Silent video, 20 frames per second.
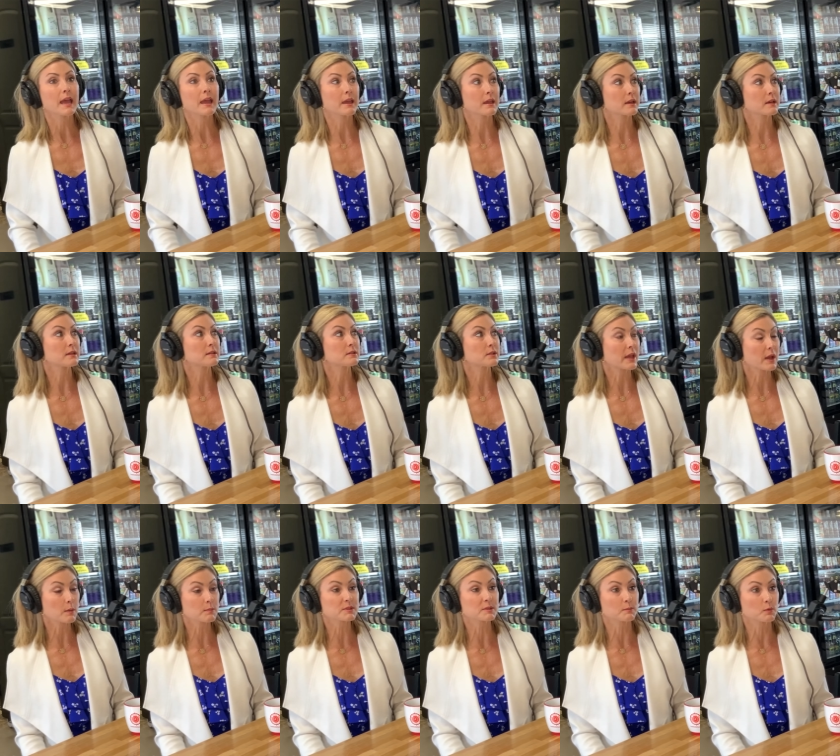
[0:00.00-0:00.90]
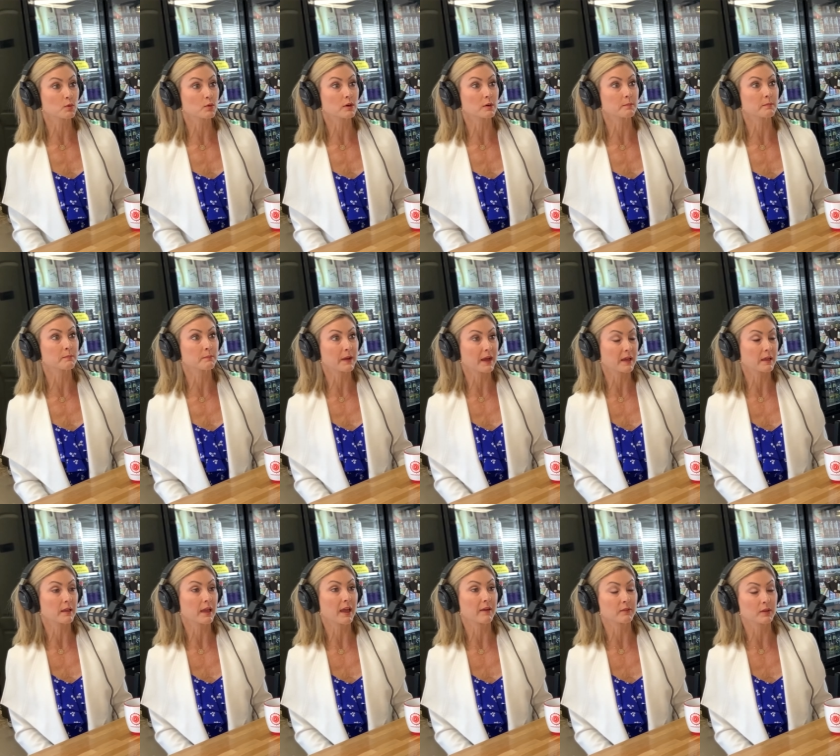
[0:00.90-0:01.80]
and help support by
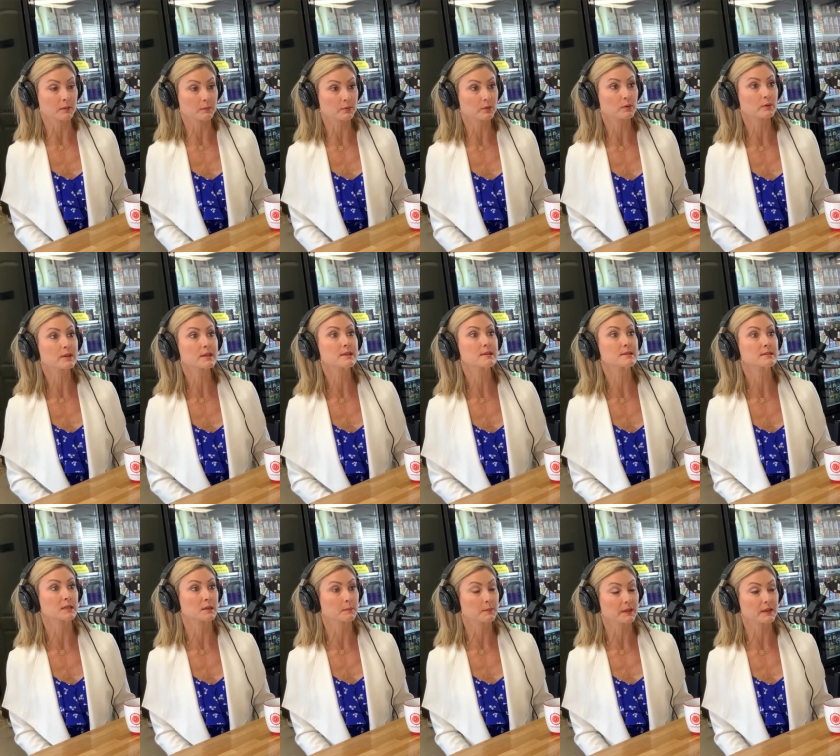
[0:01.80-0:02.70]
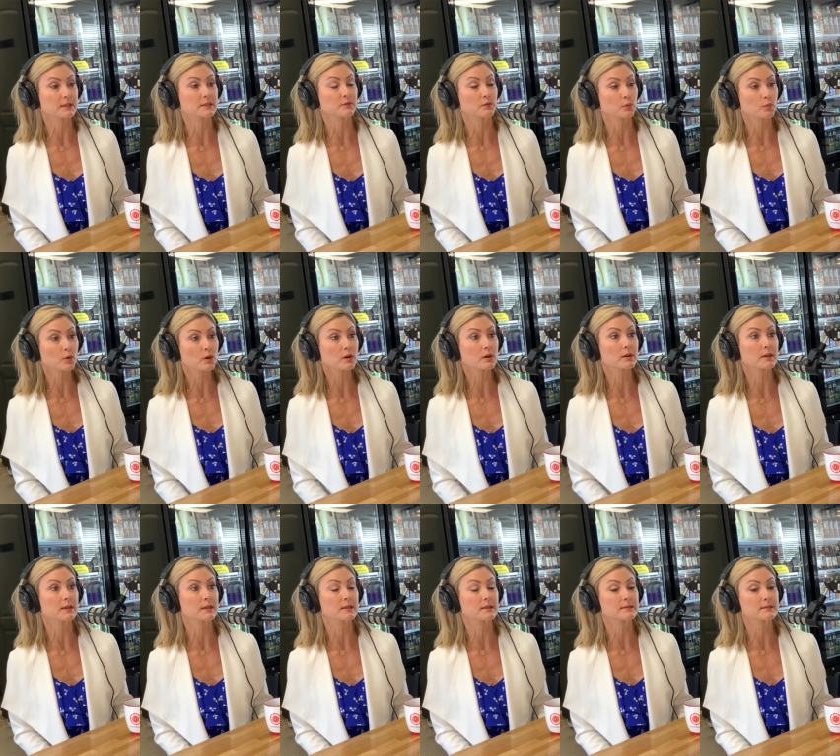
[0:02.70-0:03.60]
having employees and a place for
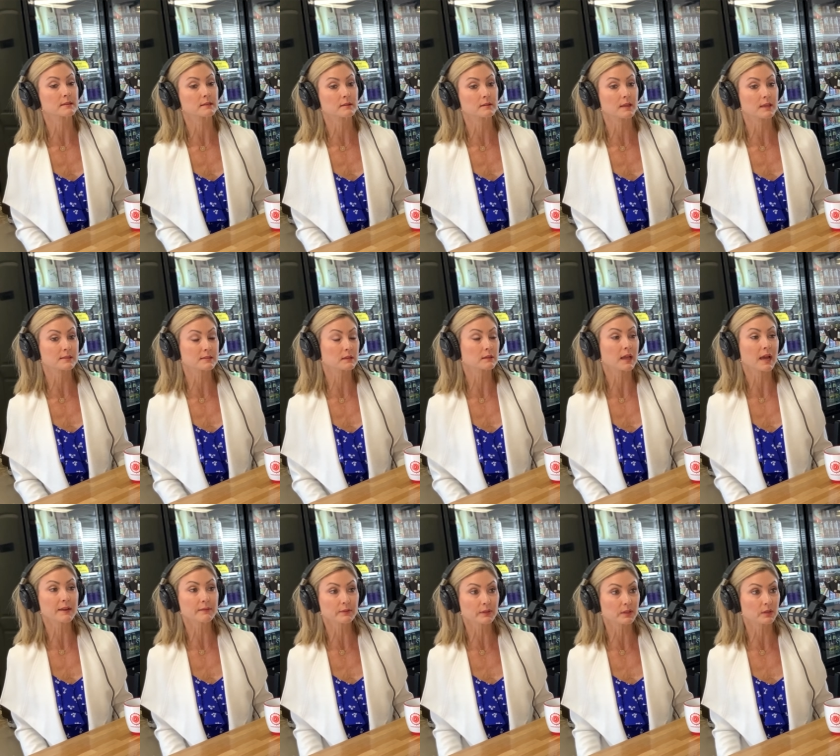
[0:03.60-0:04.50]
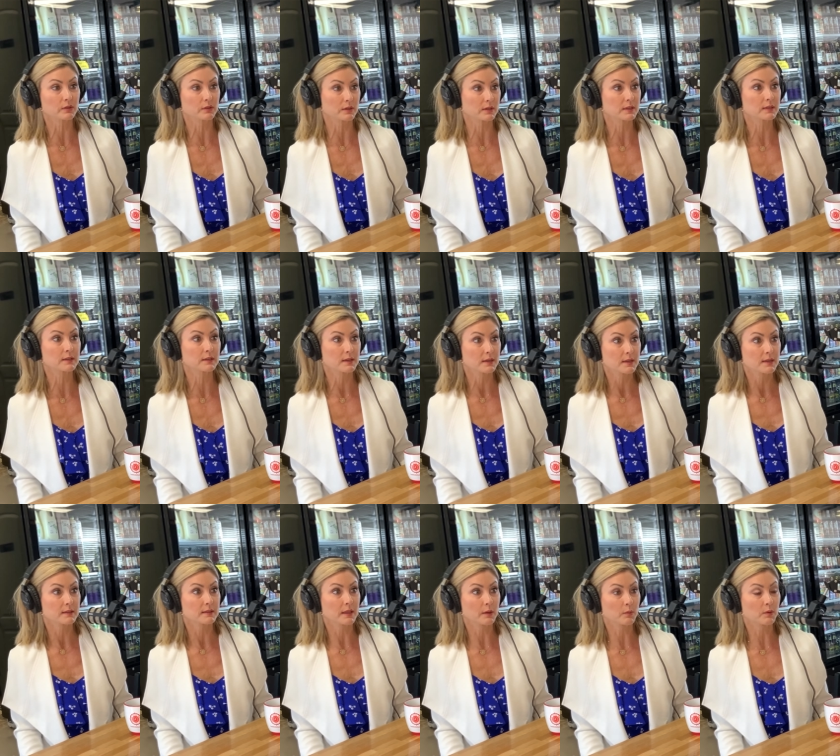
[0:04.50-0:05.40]
work and it's a it's a livelihood
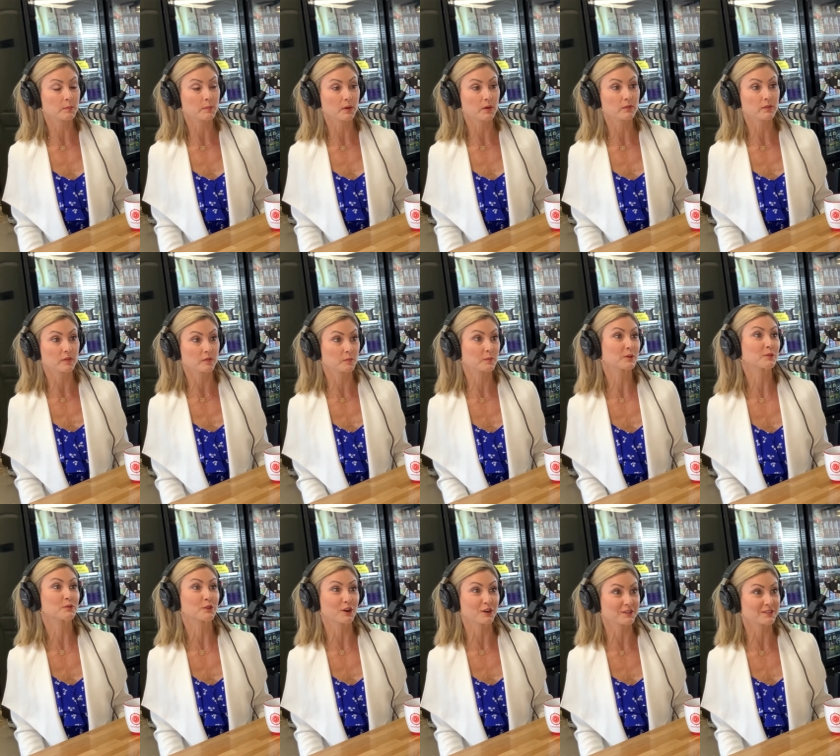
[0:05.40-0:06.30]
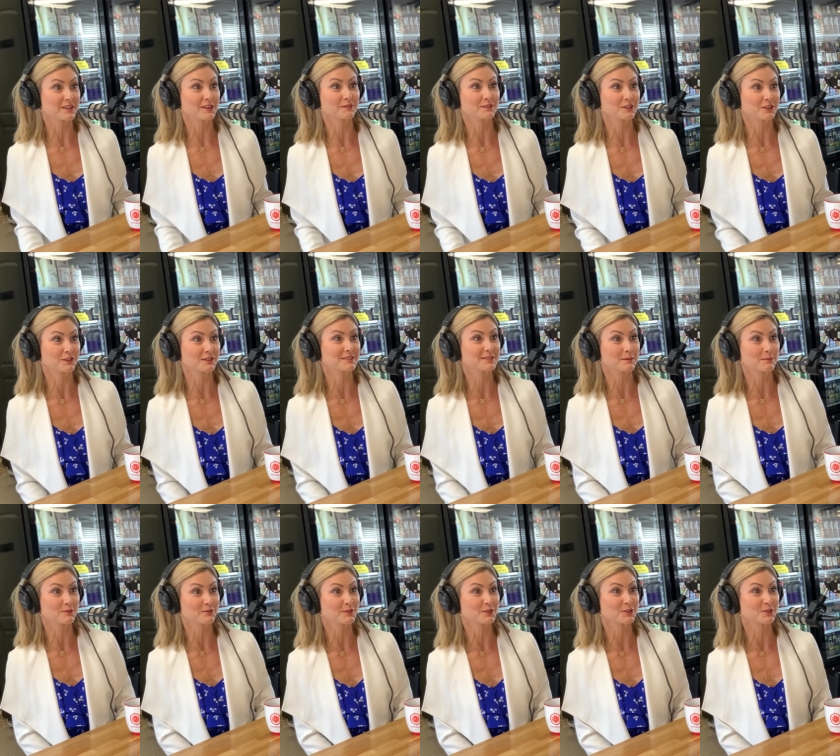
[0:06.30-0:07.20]
that we both have built for ourselves here yeah. in
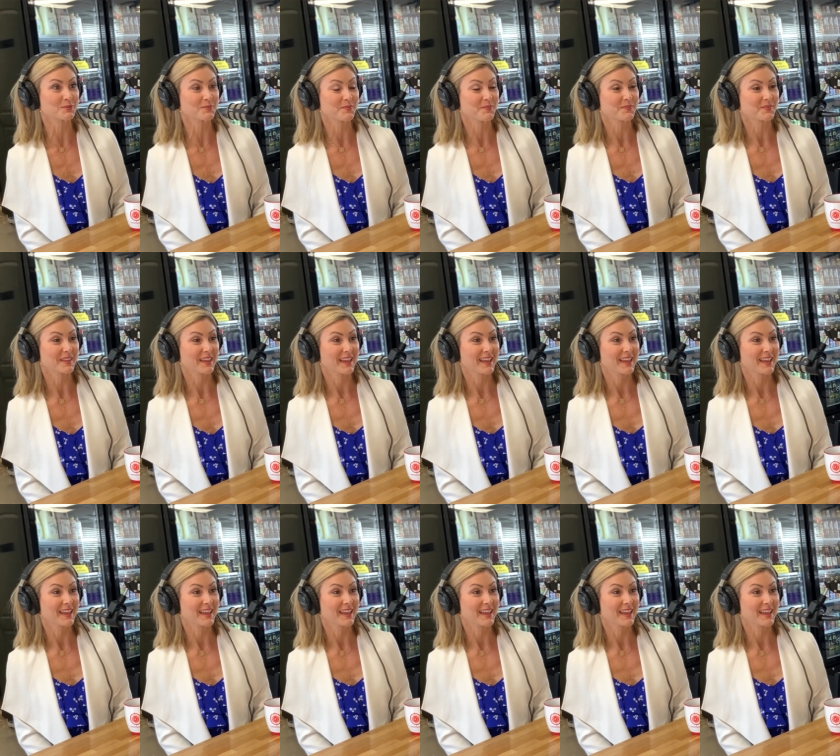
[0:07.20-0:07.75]
Summerville. It's